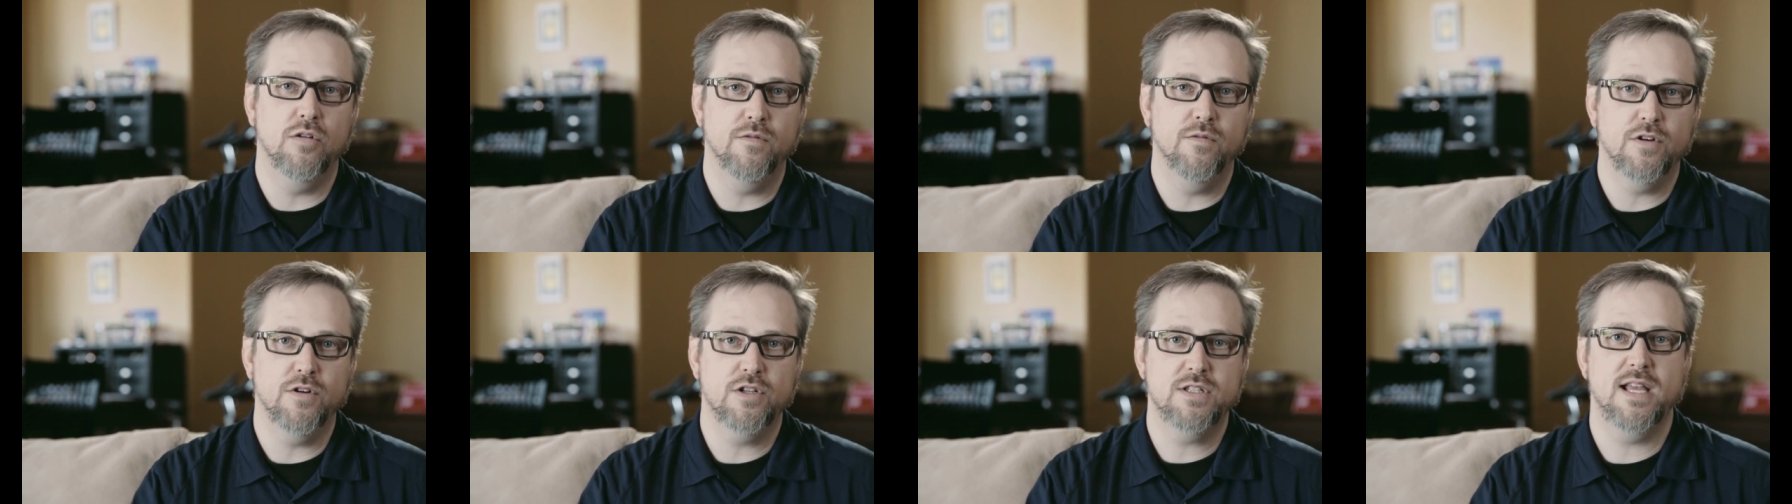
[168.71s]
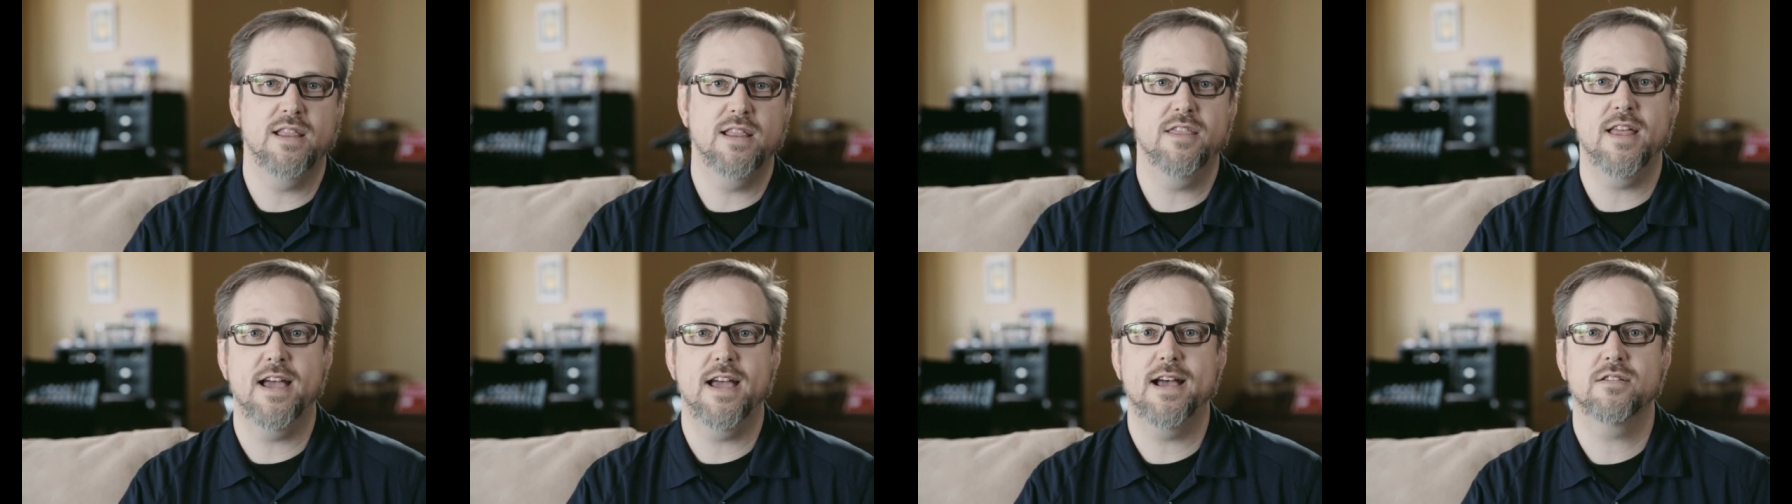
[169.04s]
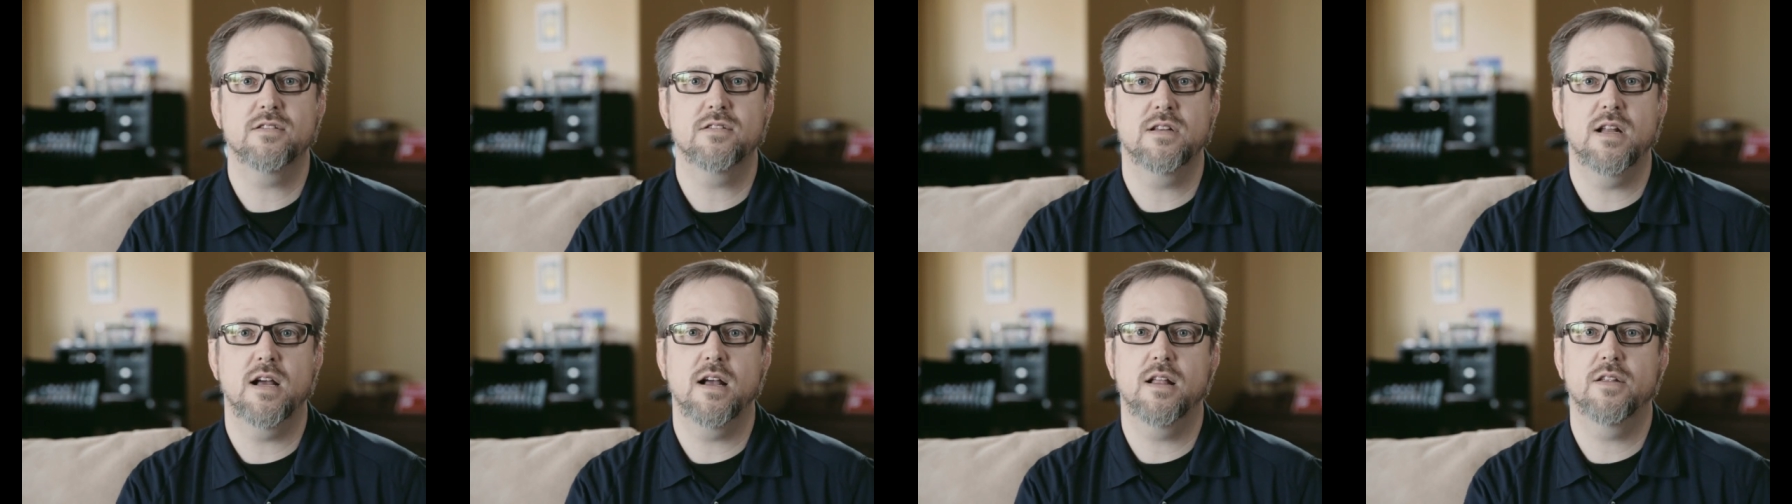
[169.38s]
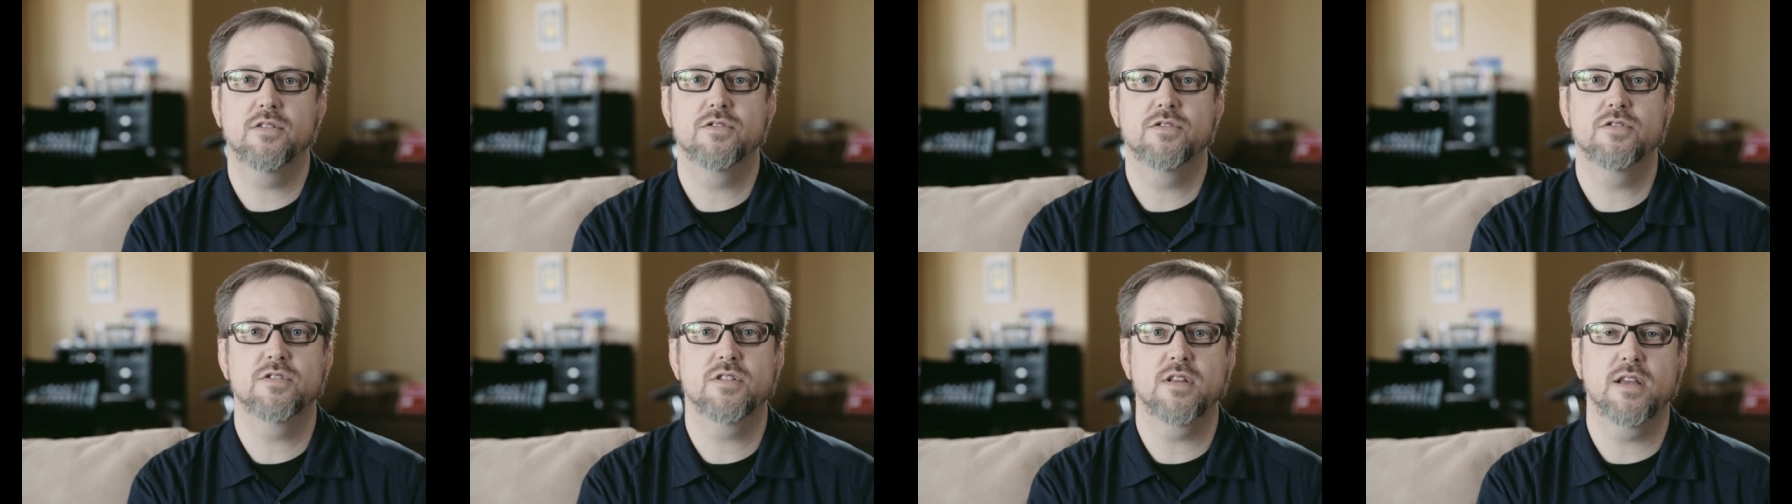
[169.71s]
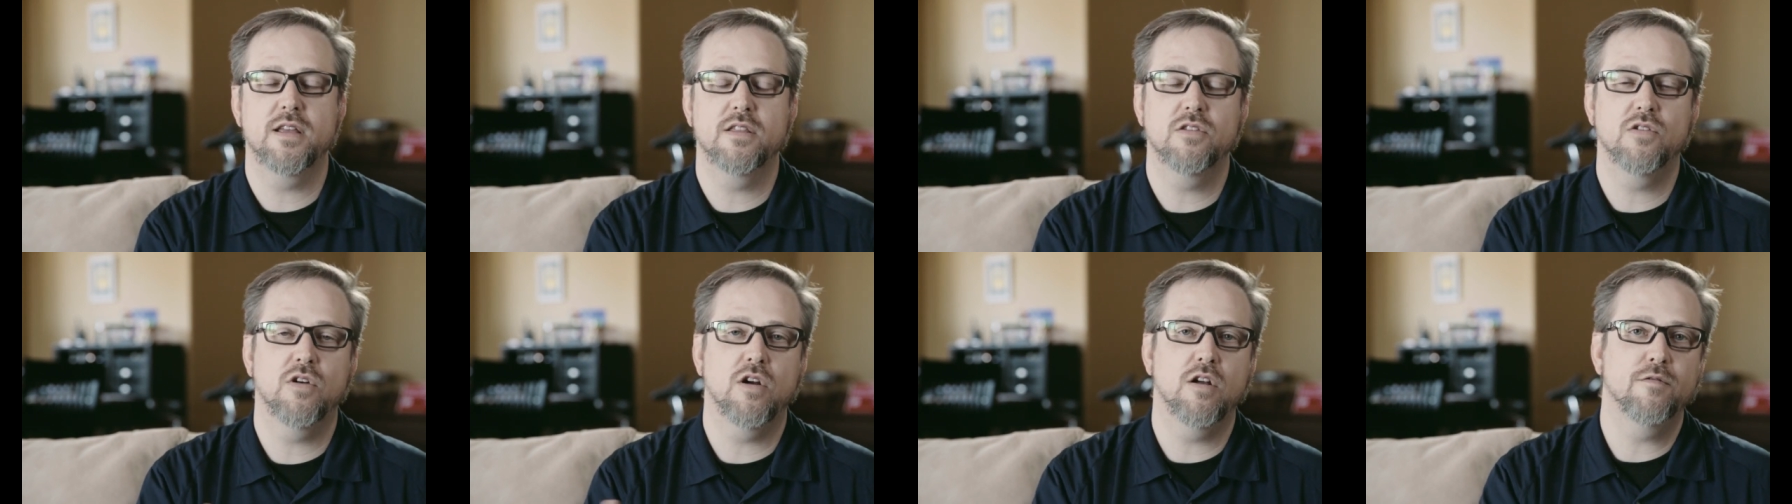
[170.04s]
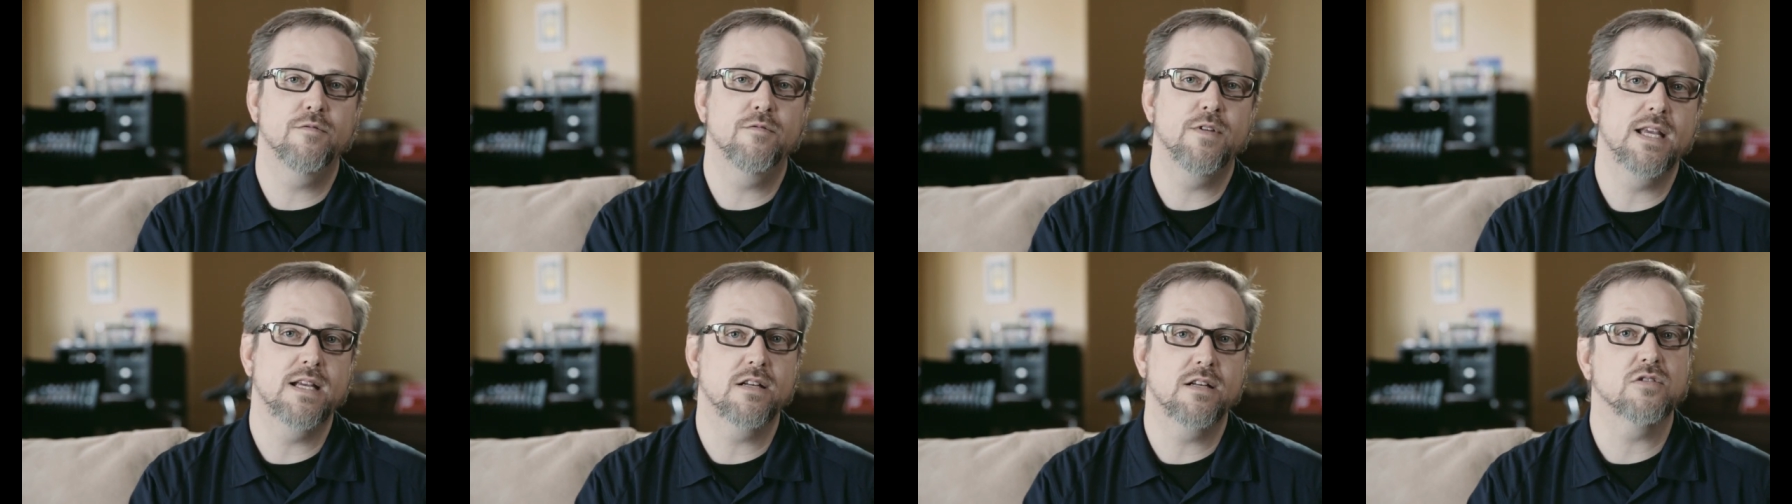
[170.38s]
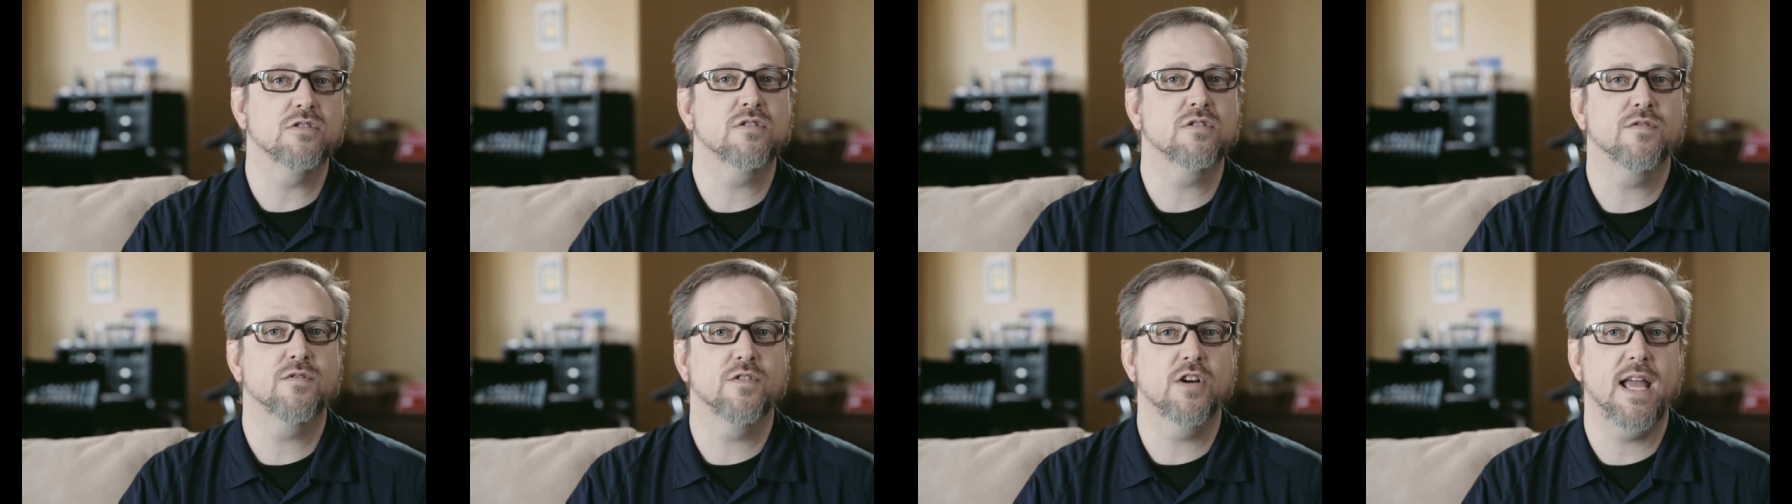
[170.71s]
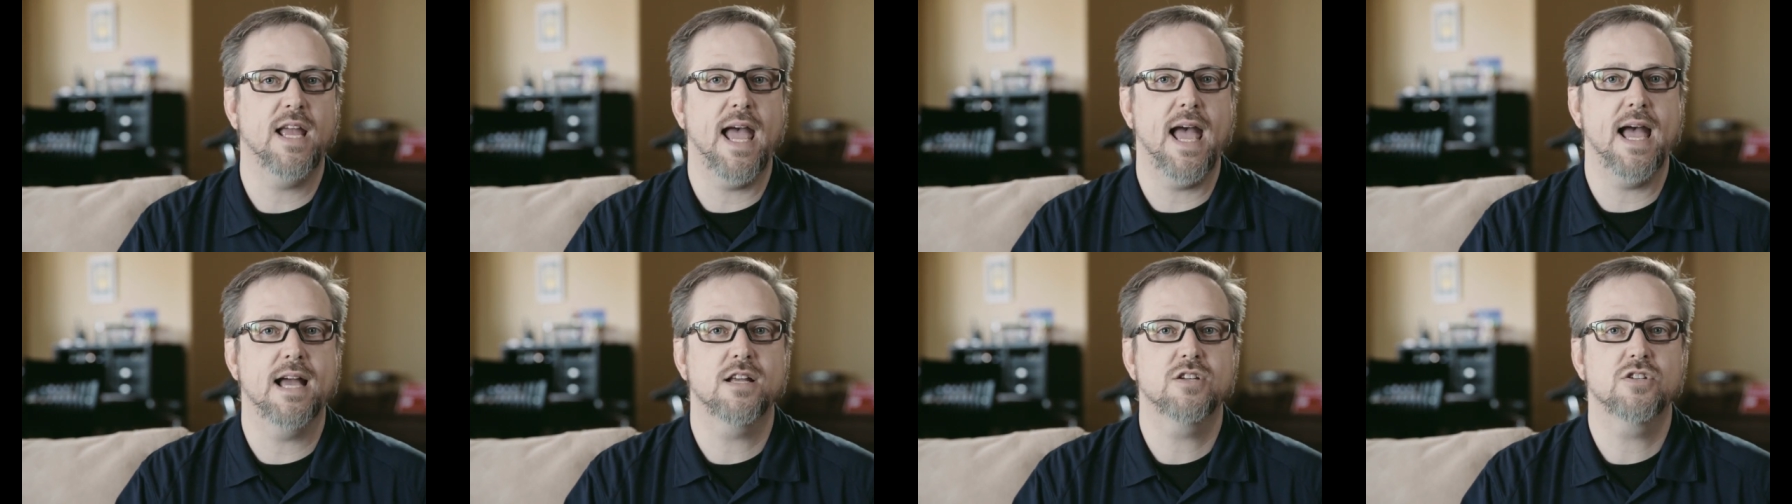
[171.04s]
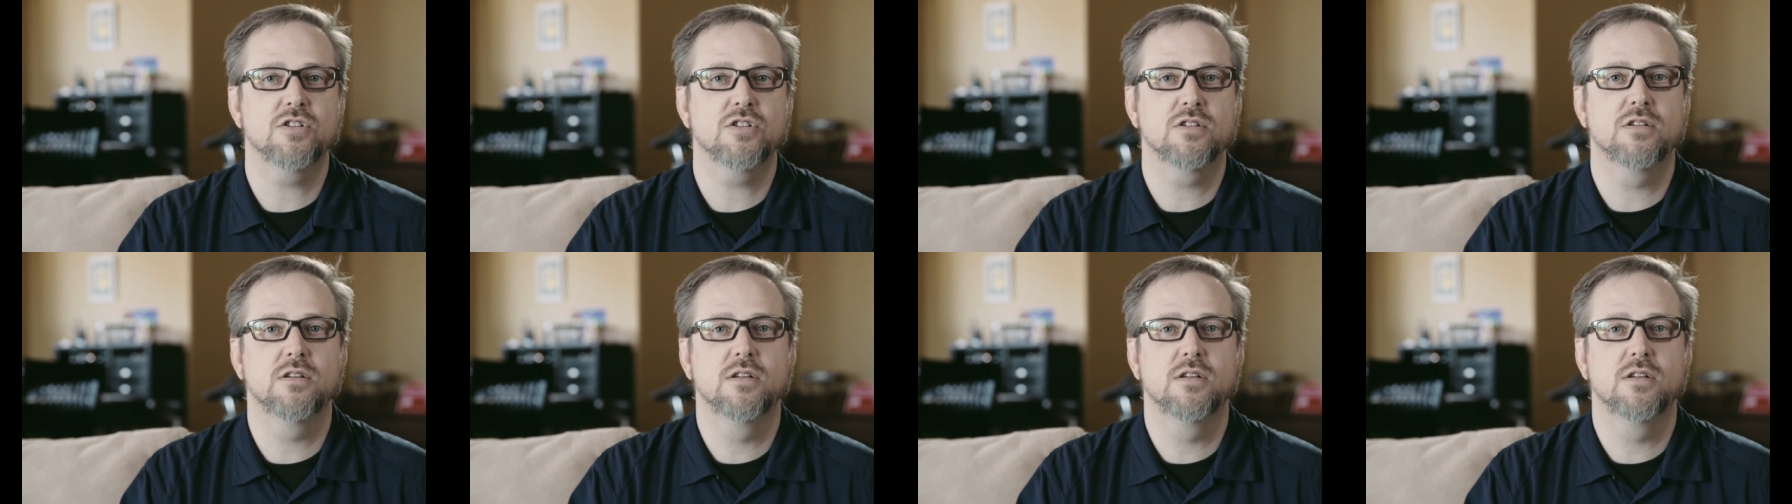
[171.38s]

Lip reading: over $10,000 and they're all vehicles for cash.